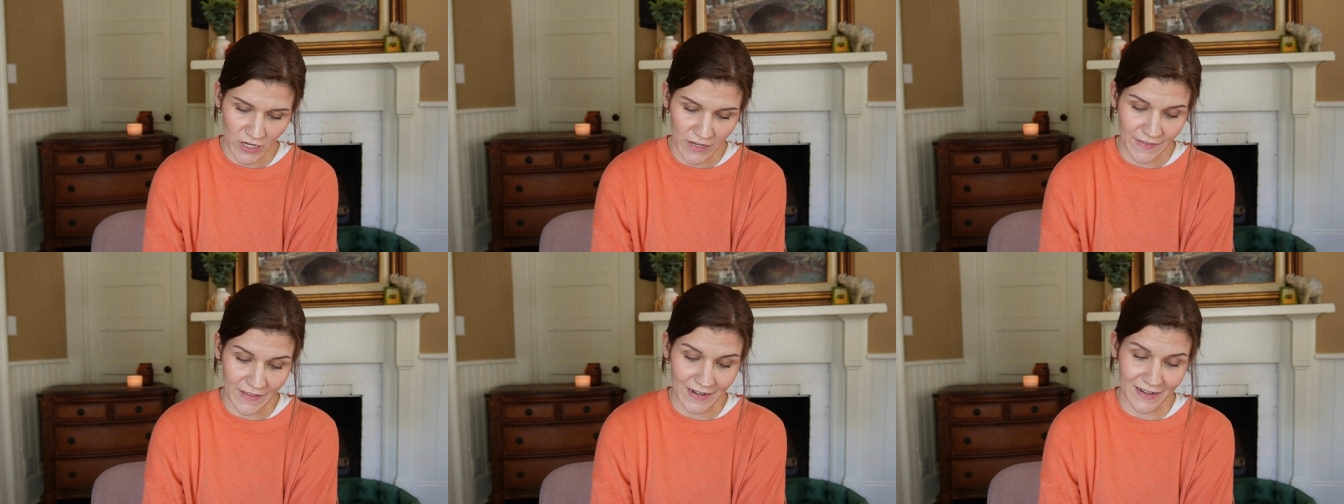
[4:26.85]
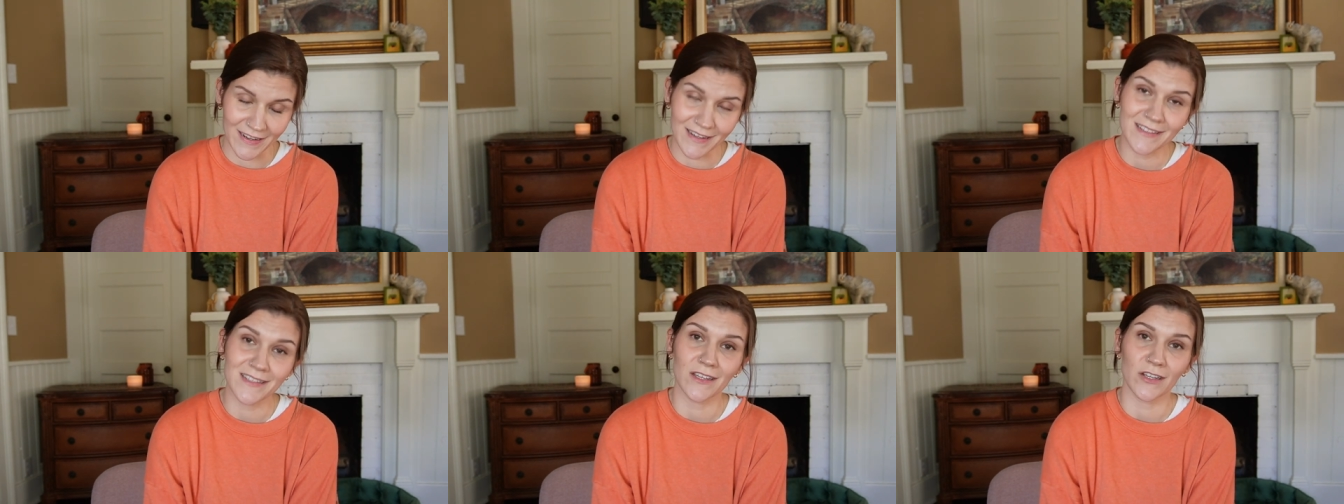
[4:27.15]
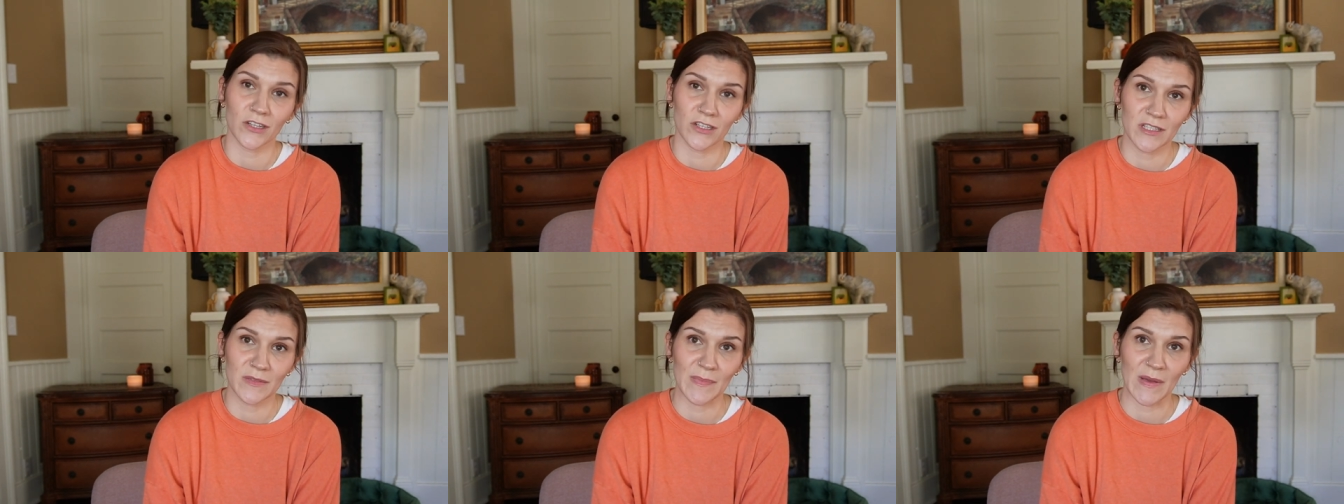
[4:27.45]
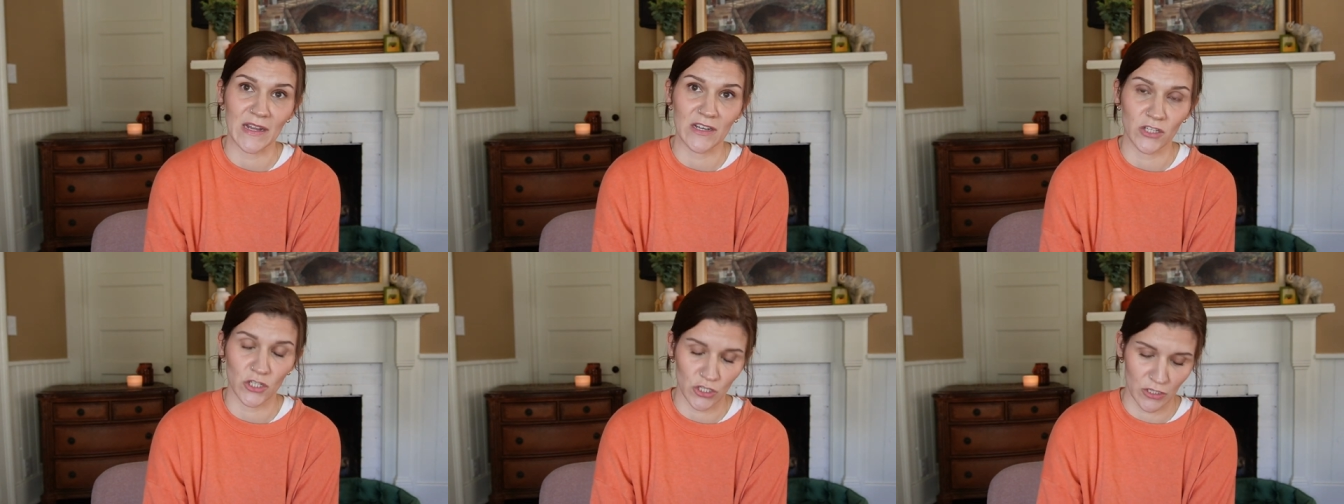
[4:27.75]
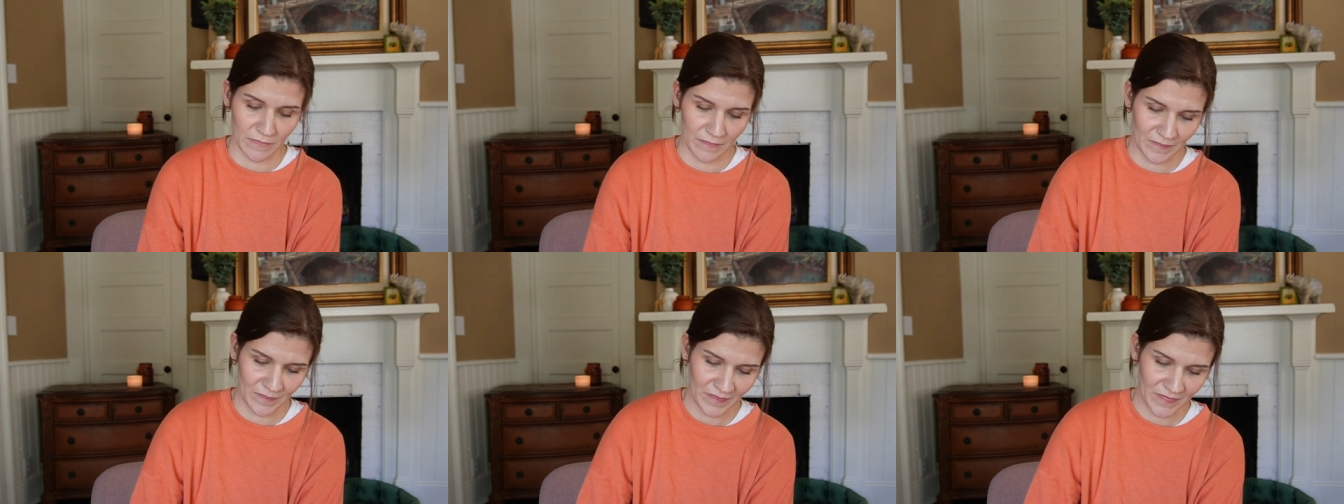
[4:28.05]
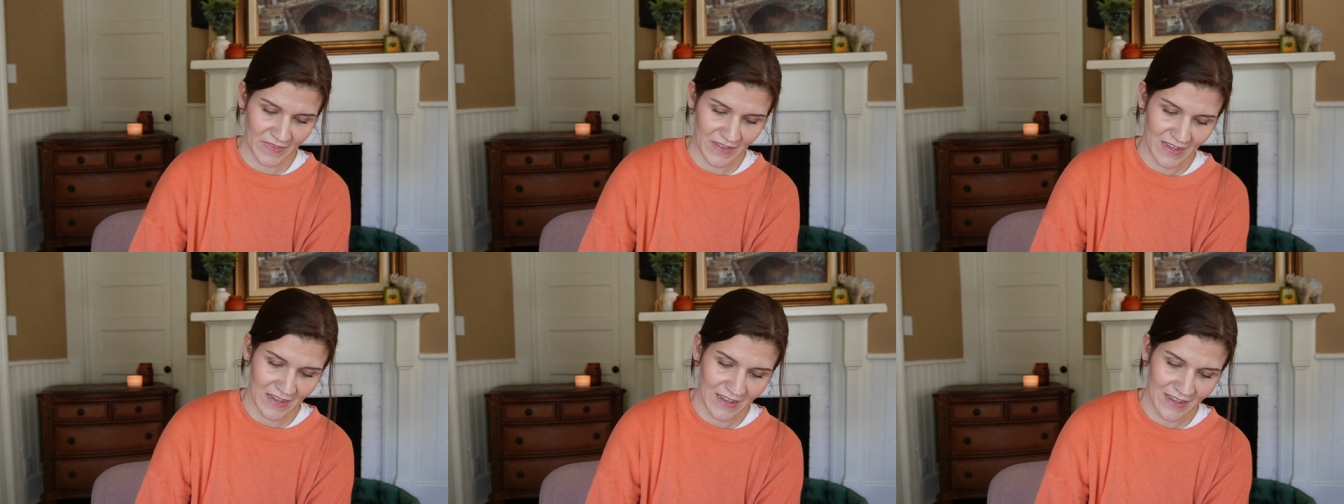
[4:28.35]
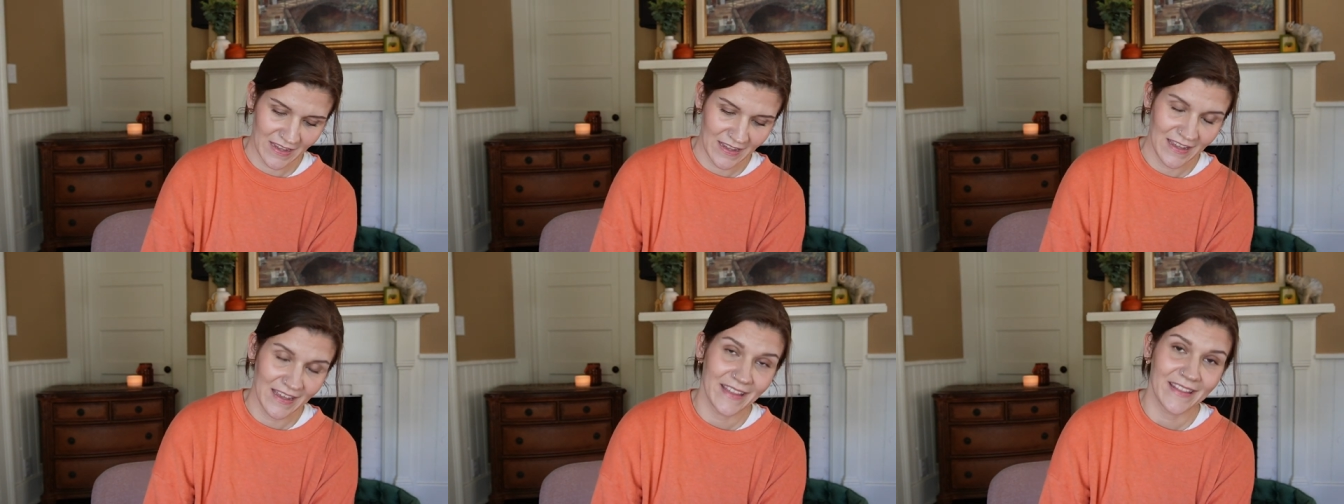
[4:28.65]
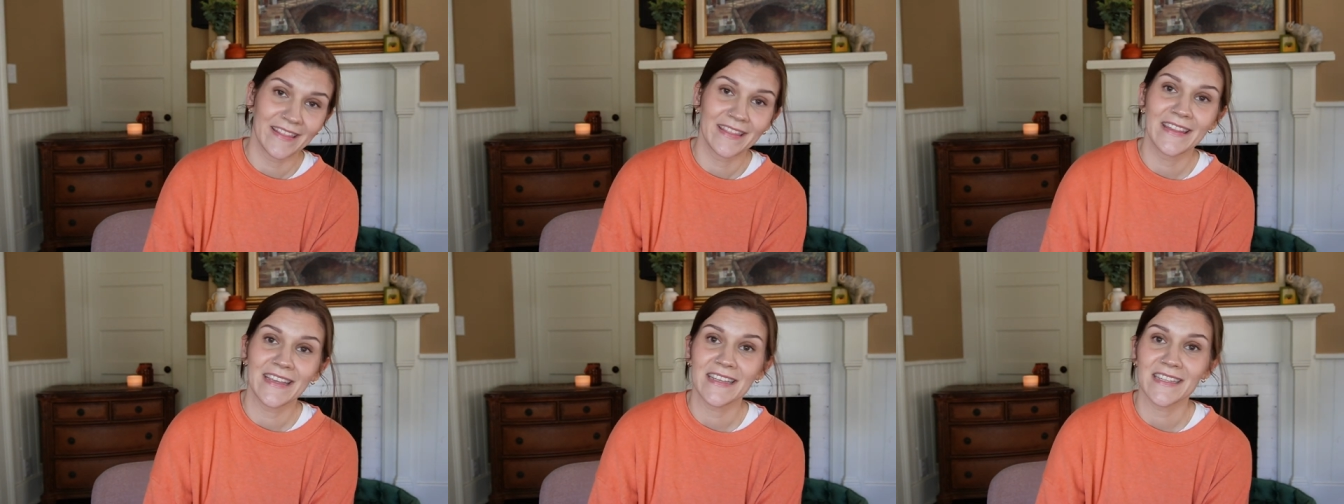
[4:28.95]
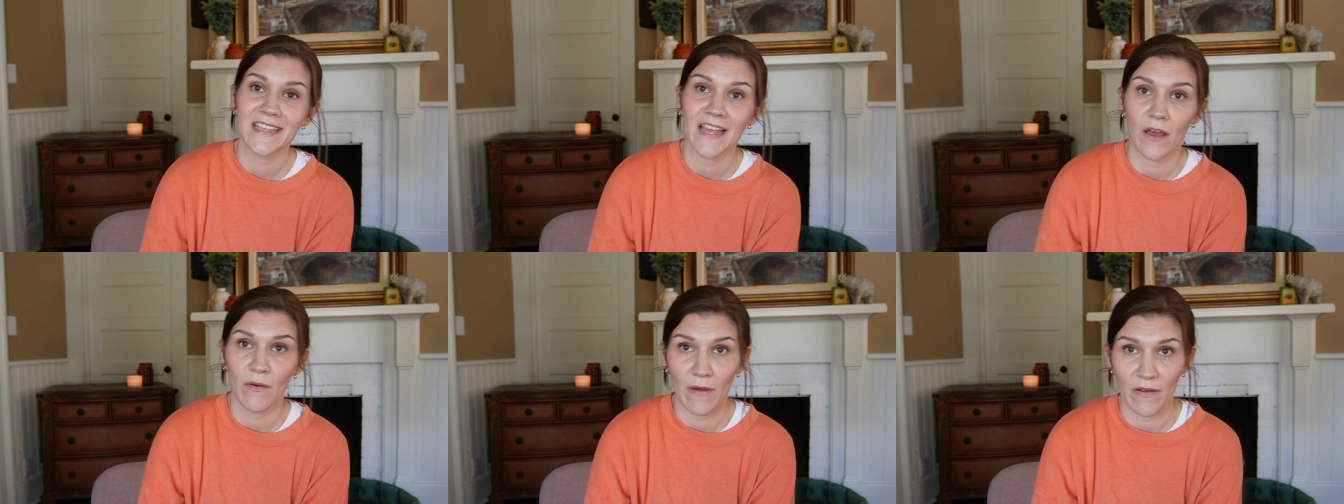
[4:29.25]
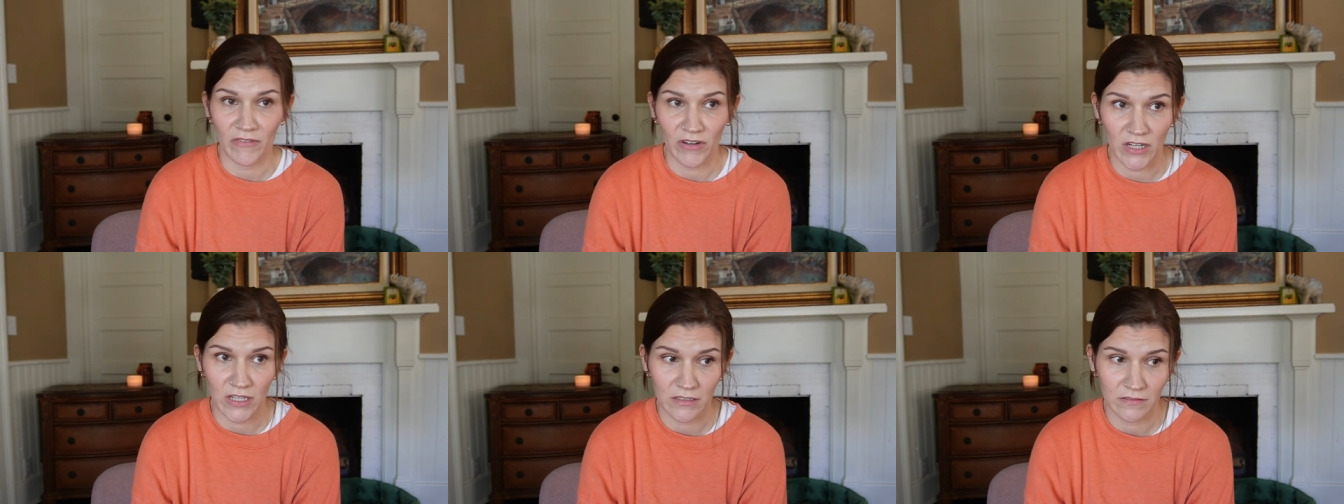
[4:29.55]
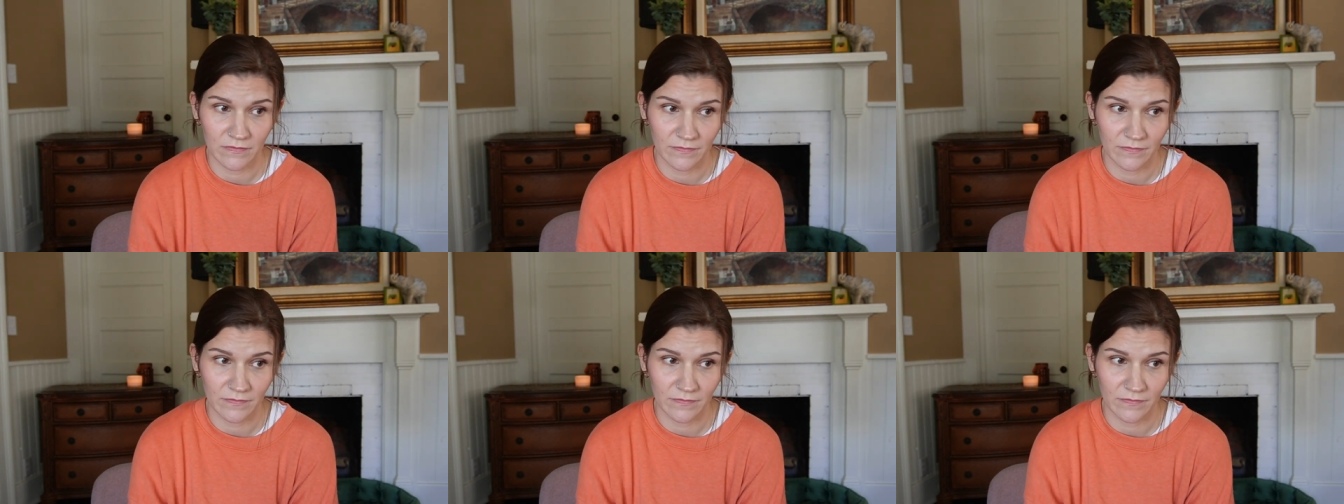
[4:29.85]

and that is a good sponge. These, however,